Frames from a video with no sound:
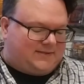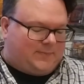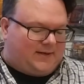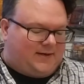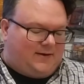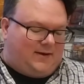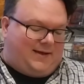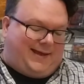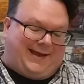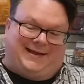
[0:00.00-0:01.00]
But
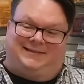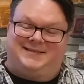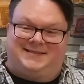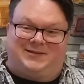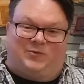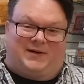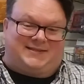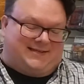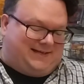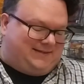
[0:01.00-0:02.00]
hey, listen to what's
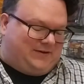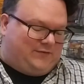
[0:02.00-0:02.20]
in it, though.